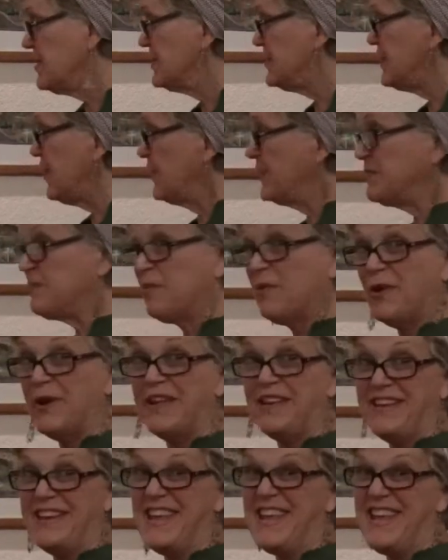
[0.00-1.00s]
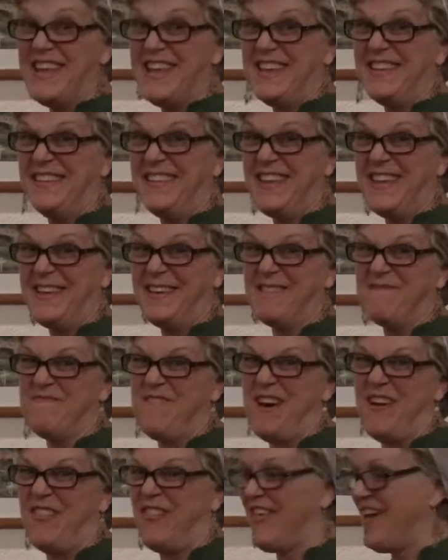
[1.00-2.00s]
So it's pretty neat thinking
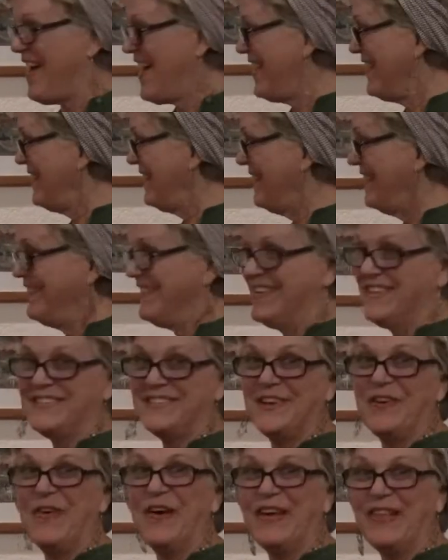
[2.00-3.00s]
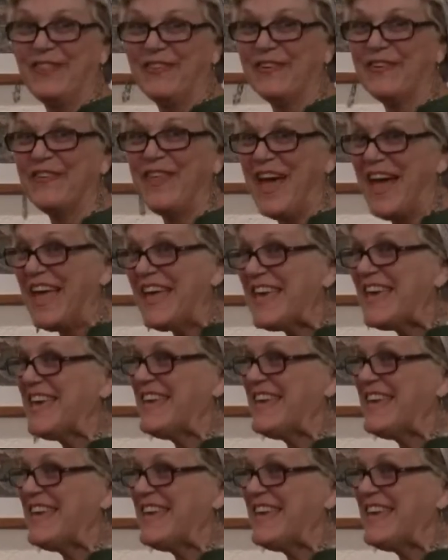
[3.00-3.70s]
about that, this going through that